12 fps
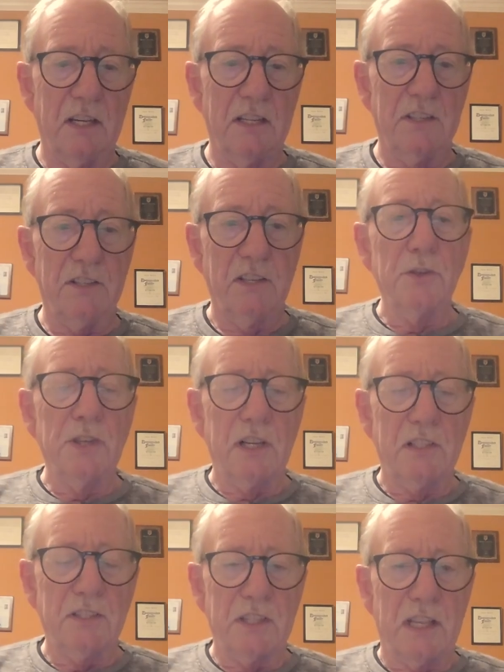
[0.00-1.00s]
age, to
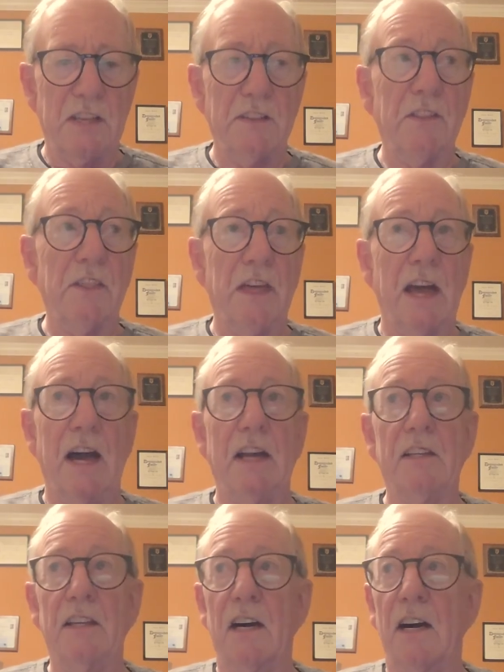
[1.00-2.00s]
the extent
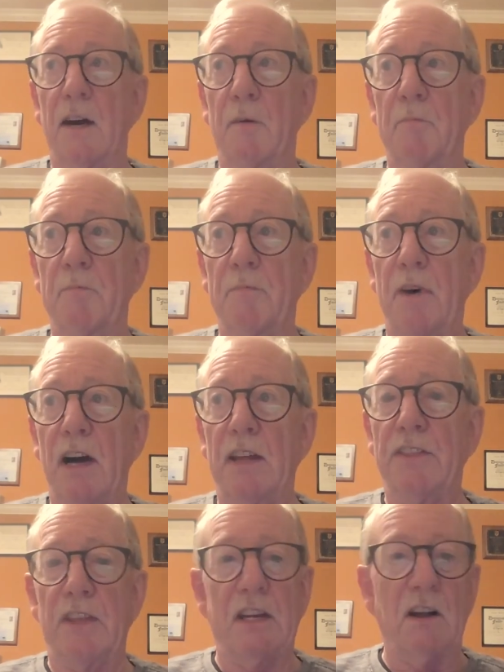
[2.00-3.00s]
that
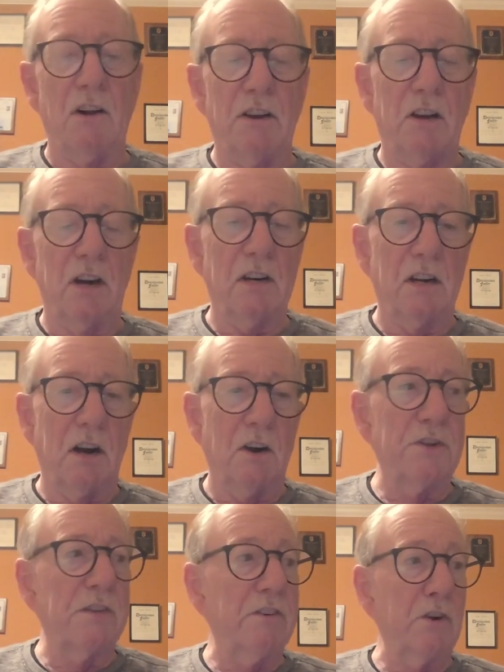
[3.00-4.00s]
I think
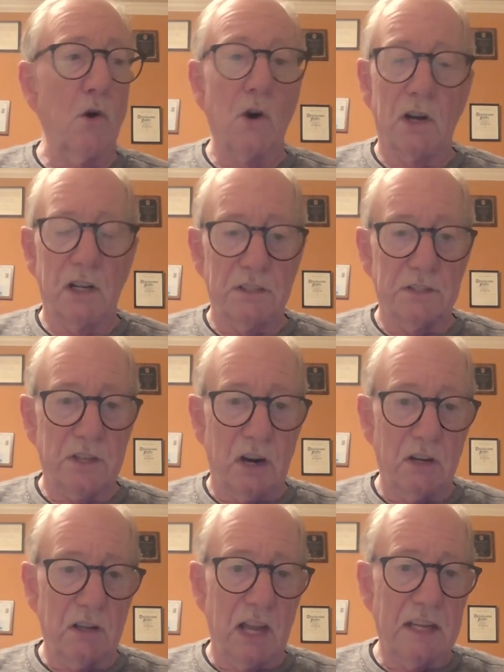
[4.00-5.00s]
our different organs
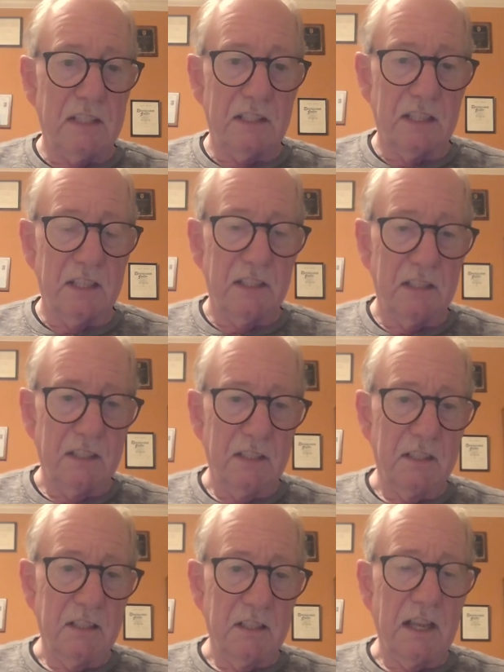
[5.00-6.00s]
are likely
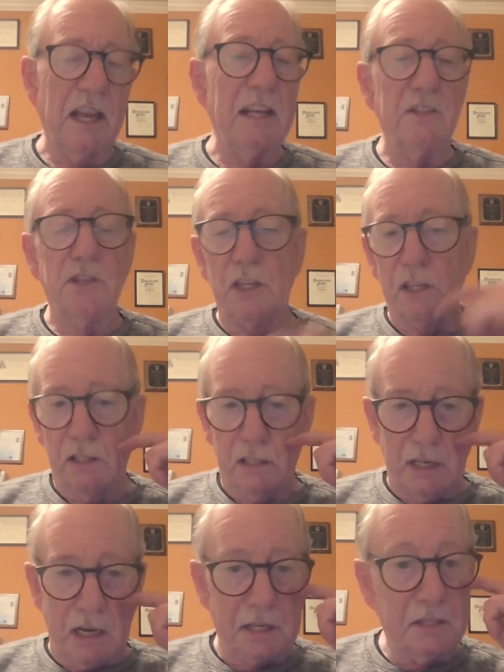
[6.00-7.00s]
aging
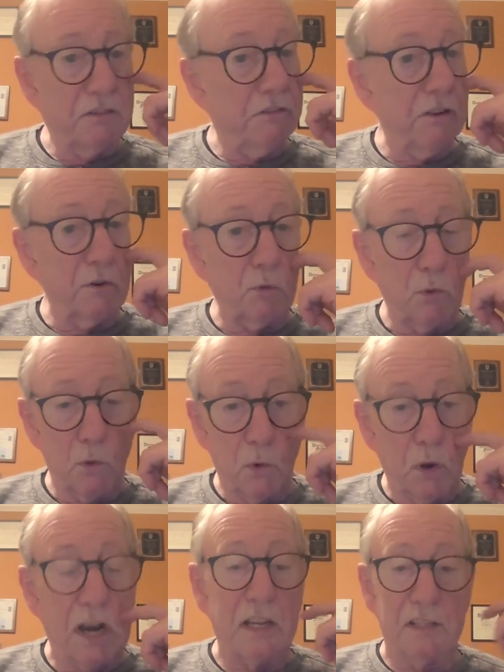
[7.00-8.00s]
at different
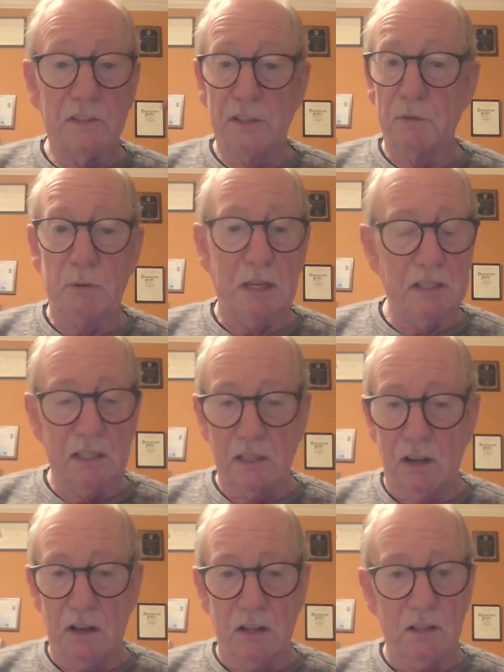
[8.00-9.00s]
rates,
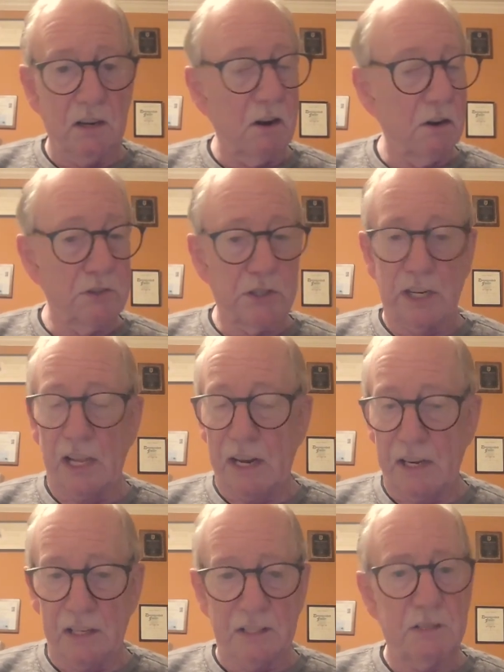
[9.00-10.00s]
depending on our
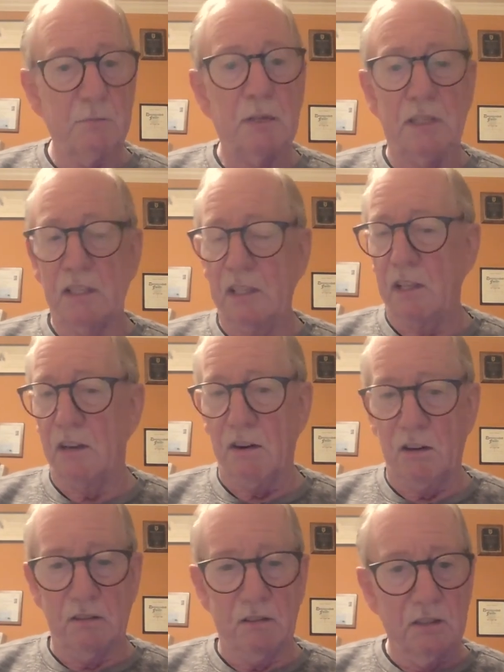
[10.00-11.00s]
genetics, depending on
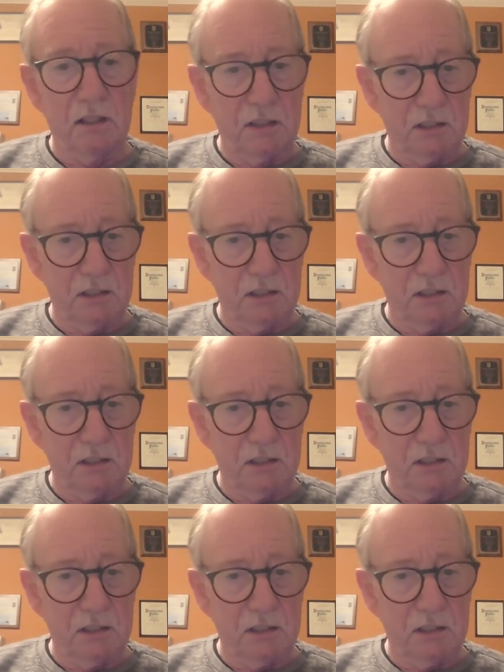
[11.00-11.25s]
our